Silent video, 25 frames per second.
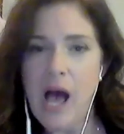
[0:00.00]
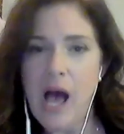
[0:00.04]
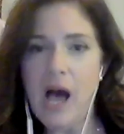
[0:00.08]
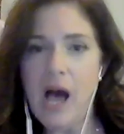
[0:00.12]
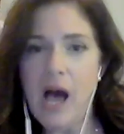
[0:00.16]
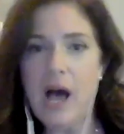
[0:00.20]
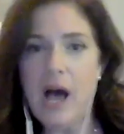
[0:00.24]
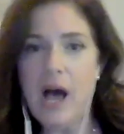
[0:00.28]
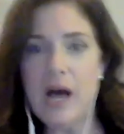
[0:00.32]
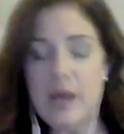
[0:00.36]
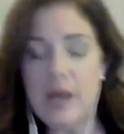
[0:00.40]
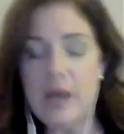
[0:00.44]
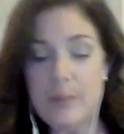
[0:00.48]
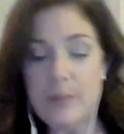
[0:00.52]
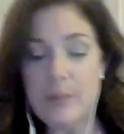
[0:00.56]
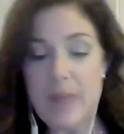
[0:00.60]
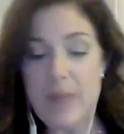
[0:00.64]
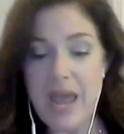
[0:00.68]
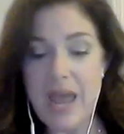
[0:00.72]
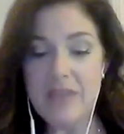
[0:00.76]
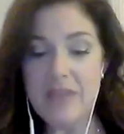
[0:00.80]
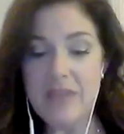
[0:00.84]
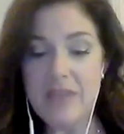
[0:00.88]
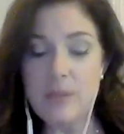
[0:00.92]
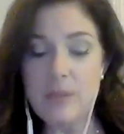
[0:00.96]

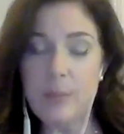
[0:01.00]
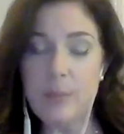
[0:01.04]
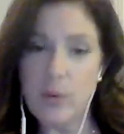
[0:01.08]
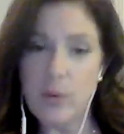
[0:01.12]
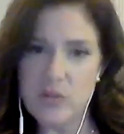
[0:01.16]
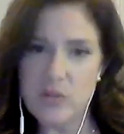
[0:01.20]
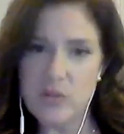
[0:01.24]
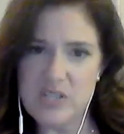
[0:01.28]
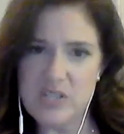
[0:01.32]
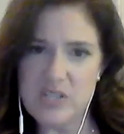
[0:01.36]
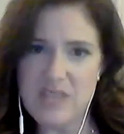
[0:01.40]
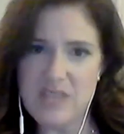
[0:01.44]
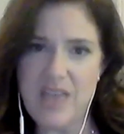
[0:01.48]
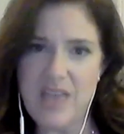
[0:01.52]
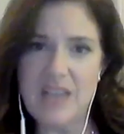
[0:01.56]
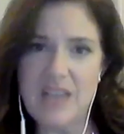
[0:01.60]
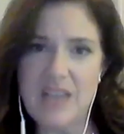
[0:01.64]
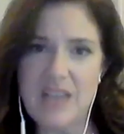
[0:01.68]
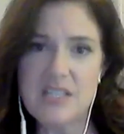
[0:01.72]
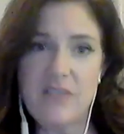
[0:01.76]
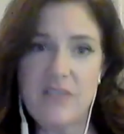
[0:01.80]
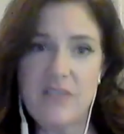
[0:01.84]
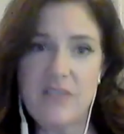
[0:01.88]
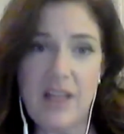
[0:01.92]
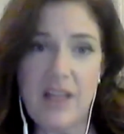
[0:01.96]
And the person
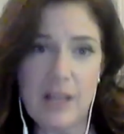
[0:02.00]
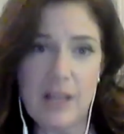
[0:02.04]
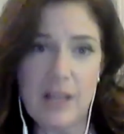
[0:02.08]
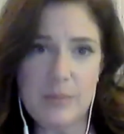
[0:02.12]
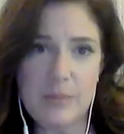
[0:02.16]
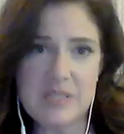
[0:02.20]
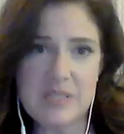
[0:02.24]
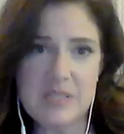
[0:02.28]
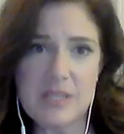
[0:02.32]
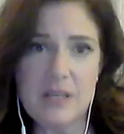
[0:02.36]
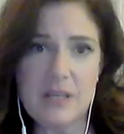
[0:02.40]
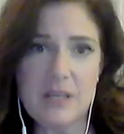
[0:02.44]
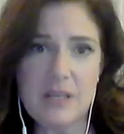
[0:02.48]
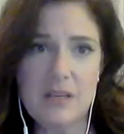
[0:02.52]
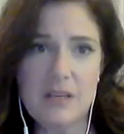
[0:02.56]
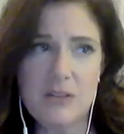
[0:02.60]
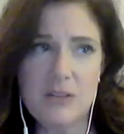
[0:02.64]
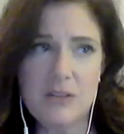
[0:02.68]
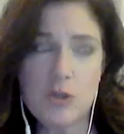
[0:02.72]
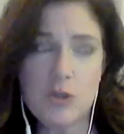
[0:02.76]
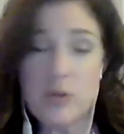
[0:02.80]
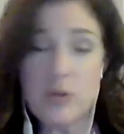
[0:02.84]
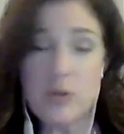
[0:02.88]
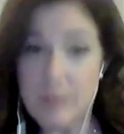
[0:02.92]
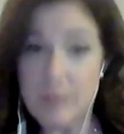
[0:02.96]
that develops
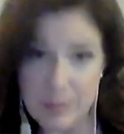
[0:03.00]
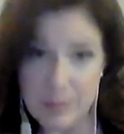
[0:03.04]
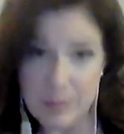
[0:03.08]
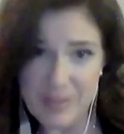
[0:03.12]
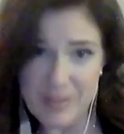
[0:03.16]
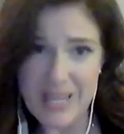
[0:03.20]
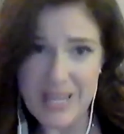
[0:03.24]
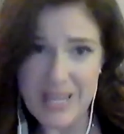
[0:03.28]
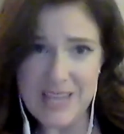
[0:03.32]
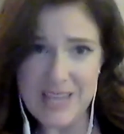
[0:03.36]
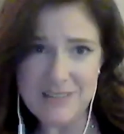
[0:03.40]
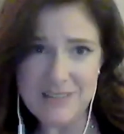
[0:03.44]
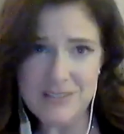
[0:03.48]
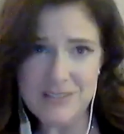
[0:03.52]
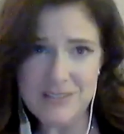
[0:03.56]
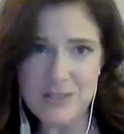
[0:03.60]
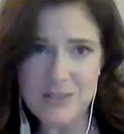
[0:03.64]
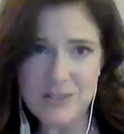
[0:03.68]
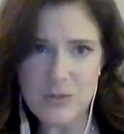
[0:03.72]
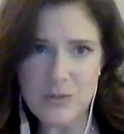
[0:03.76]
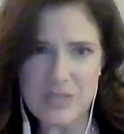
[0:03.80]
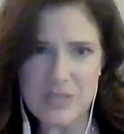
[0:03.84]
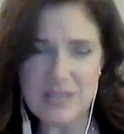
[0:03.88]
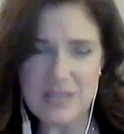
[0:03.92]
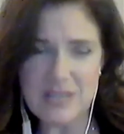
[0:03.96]
the treatment plan
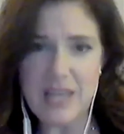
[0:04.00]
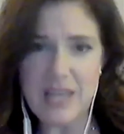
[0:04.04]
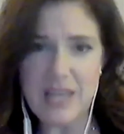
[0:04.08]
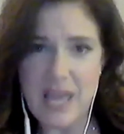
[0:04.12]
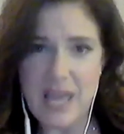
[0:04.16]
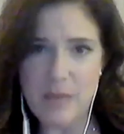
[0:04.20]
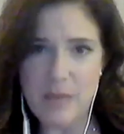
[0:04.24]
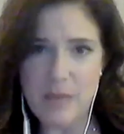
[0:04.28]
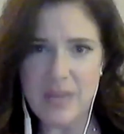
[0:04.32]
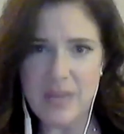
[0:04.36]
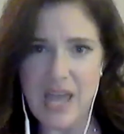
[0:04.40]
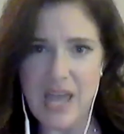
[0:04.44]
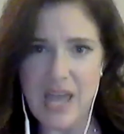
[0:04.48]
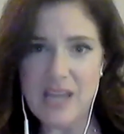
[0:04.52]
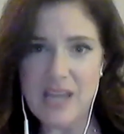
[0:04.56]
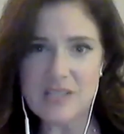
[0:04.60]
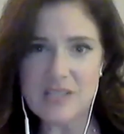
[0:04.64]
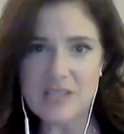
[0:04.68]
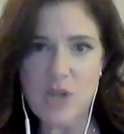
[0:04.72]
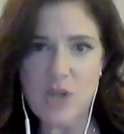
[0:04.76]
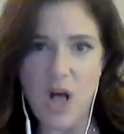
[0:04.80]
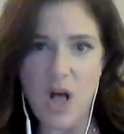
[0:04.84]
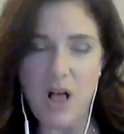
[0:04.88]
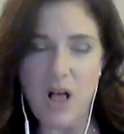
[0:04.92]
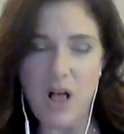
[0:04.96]
using the ABA
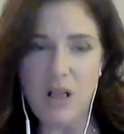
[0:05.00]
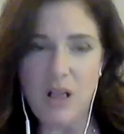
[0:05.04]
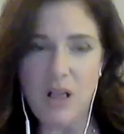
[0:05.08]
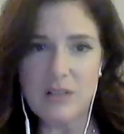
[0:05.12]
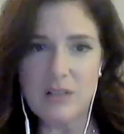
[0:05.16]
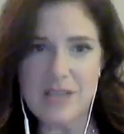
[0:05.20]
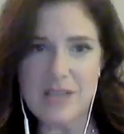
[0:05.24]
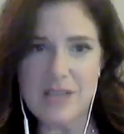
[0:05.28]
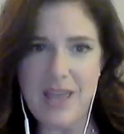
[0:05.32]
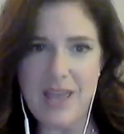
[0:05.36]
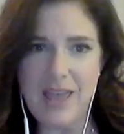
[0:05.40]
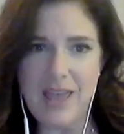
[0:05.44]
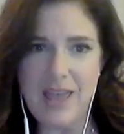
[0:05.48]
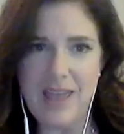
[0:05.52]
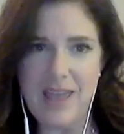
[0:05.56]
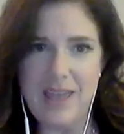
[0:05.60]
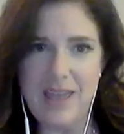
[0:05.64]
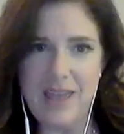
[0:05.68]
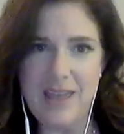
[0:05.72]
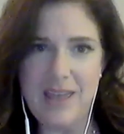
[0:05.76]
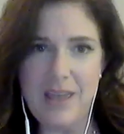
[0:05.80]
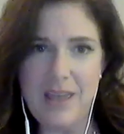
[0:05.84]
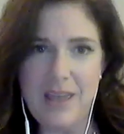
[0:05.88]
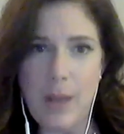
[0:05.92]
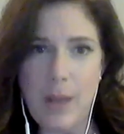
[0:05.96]
is called
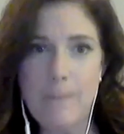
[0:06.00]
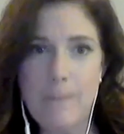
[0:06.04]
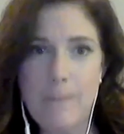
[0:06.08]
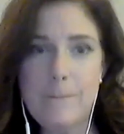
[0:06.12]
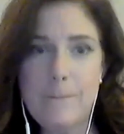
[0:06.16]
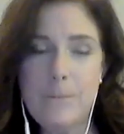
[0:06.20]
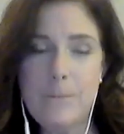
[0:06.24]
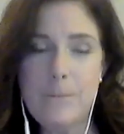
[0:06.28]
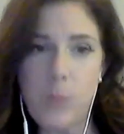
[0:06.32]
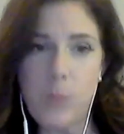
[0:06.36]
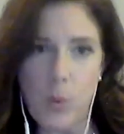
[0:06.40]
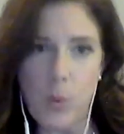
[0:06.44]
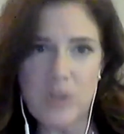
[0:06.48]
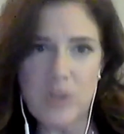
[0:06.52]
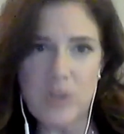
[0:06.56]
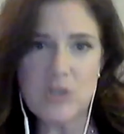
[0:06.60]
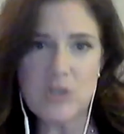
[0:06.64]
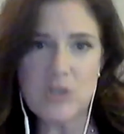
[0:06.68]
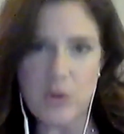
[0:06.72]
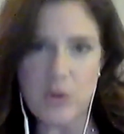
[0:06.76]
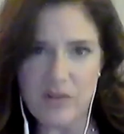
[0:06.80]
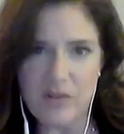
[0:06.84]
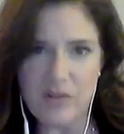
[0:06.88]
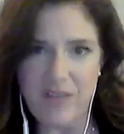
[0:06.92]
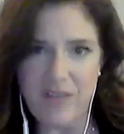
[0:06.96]
a board
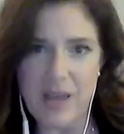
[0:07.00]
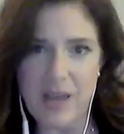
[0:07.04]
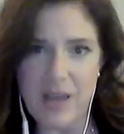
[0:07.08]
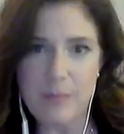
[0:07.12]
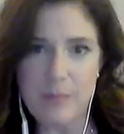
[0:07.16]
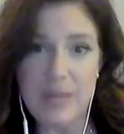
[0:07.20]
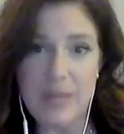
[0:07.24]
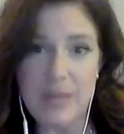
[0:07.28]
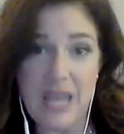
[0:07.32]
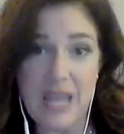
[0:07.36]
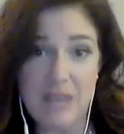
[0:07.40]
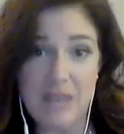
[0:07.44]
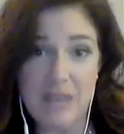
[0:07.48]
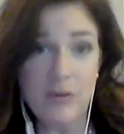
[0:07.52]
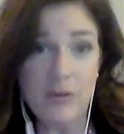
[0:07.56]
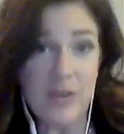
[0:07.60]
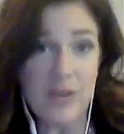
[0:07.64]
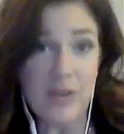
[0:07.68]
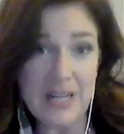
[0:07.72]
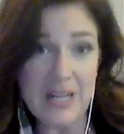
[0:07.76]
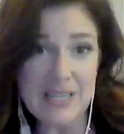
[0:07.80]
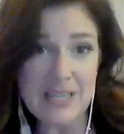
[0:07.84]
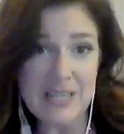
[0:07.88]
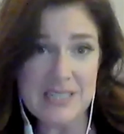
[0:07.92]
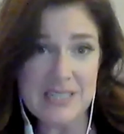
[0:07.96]
certified behavior
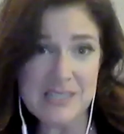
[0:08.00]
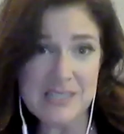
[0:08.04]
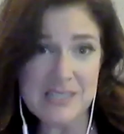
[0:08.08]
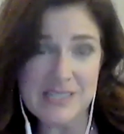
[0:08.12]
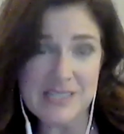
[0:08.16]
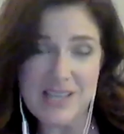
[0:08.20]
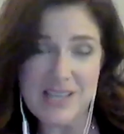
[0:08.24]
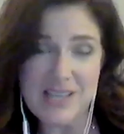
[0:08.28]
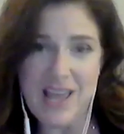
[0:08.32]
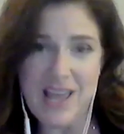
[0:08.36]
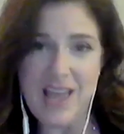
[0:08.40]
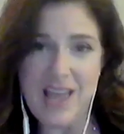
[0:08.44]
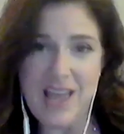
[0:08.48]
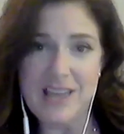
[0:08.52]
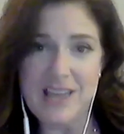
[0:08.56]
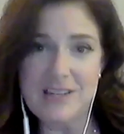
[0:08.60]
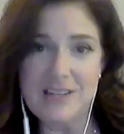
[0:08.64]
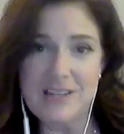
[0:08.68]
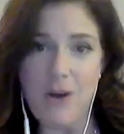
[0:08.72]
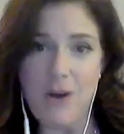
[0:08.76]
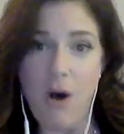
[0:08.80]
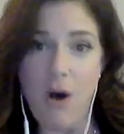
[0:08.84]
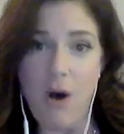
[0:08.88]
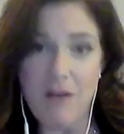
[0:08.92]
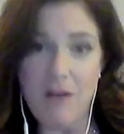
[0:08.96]
analyst.
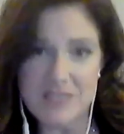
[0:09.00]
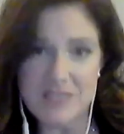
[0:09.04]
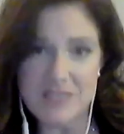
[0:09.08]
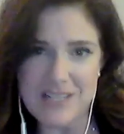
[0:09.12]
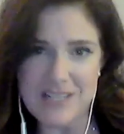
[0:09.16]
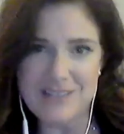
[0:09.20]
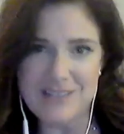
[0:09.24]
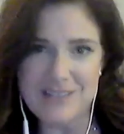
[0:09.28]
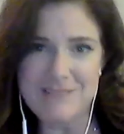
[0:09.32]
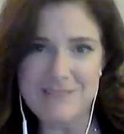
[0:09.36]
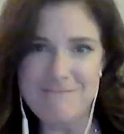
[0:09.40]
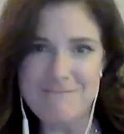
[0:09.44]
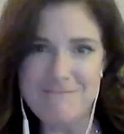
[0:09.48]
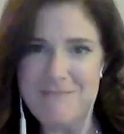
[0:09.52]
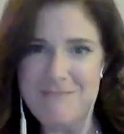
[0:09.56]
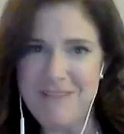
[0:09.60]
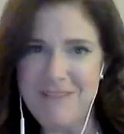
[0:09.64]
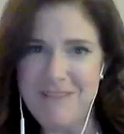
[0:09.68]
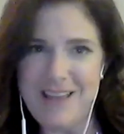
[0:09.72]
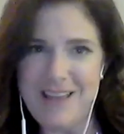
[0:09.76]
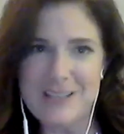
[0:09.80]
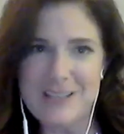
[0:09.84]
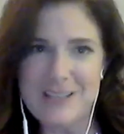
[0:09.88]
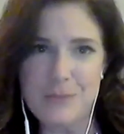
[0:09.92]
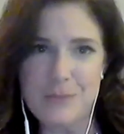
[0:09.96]
And often,
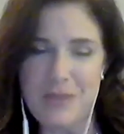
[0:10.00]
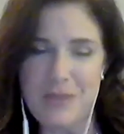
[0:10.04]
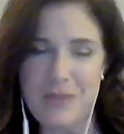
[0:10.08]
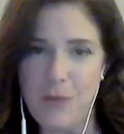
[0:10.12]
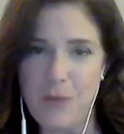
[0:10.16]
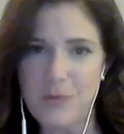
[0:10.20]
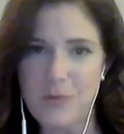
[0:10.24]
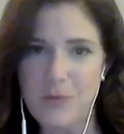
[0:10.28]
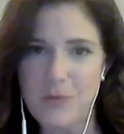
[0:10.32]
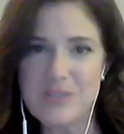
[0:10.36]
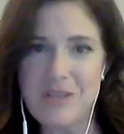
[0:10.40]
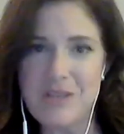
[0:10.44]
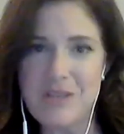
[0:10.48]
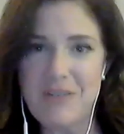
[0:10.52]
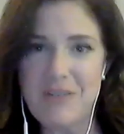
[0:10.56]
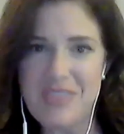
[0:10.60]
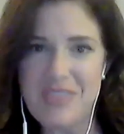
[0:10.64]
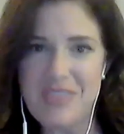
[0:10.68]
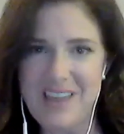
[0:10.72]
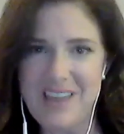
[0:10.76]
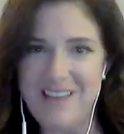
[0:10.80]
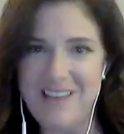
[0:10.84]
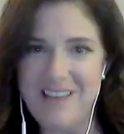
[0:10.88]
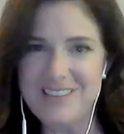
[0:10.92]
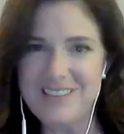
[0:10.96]
as with almost
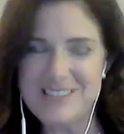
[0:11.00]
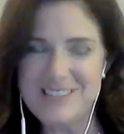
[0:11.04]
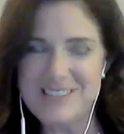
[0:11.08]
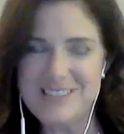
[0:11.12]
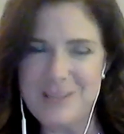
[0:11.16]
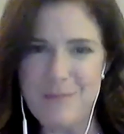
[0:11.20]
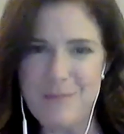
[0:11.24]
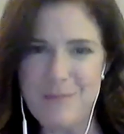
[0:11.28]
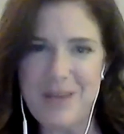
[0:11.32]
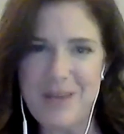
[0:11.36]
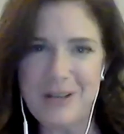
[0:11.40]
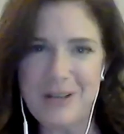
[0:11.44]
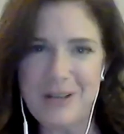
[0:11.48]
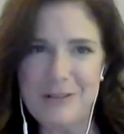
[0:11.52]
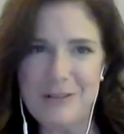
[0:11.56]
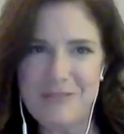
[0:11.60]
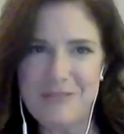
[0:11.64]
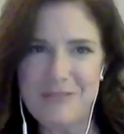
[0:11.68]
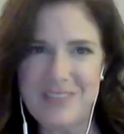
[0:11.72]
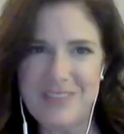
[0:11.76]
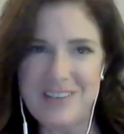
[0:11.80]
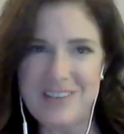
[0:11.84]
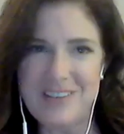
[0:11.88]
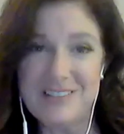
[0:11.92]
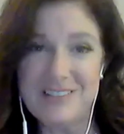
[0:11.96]
everything else in the medical
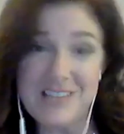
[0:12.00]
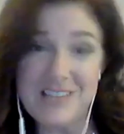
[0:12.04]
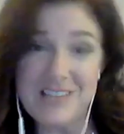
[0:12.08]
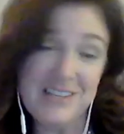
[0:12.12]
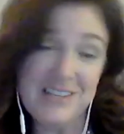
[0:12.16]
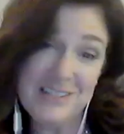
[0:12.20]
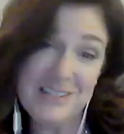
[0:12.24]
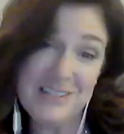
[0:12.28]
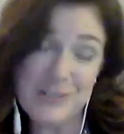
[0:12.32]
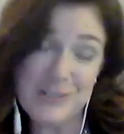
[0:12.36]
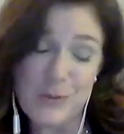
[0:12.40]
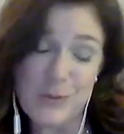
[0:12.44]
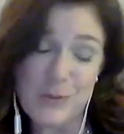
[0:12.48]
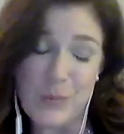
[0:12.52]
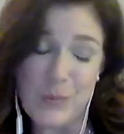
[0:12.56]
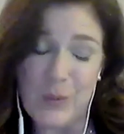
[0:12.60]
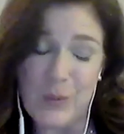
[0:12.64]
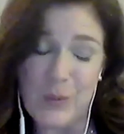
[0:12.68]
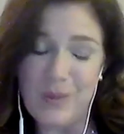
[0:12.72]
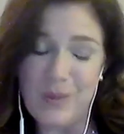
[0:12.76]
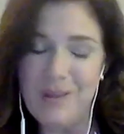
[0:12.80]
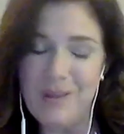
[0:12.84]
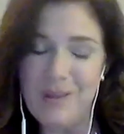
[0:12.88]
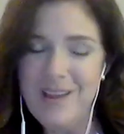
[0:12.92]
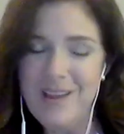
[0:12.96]
field and in
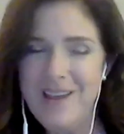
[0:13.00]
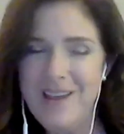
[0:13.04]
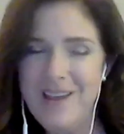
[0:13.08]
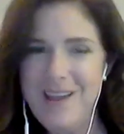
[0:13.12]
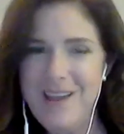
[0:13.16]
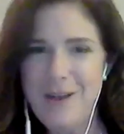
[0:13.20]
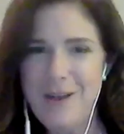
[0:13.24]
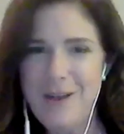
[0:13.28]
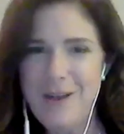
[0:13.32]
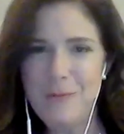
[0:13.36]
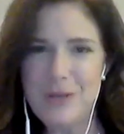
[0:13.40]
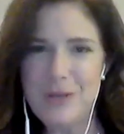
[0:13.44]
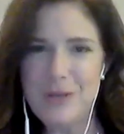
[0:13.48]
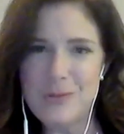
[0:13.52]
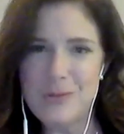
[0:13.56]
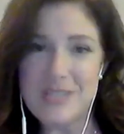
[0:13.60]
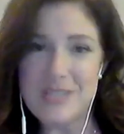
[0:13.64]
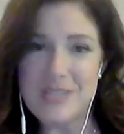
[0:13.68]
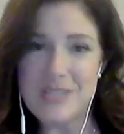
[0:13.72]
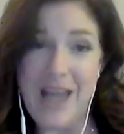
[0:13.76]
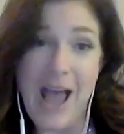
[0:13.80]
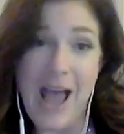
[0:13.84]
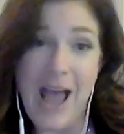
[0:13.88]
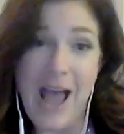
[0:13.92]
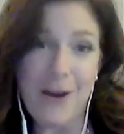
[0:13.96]
school, we use
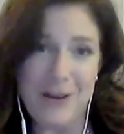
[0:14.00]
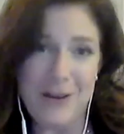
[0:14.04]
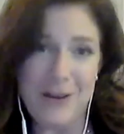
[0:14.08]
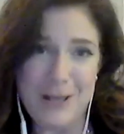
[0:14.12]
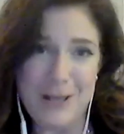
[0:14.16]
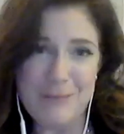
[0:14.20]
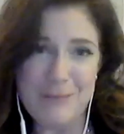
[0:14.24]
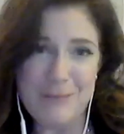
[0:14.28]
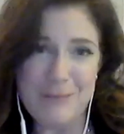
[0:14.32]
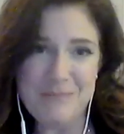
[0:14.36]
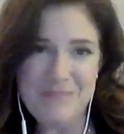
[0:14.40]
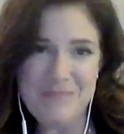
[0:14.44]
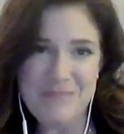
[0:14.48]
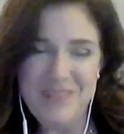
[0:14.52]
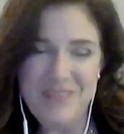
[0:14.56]
an acronym,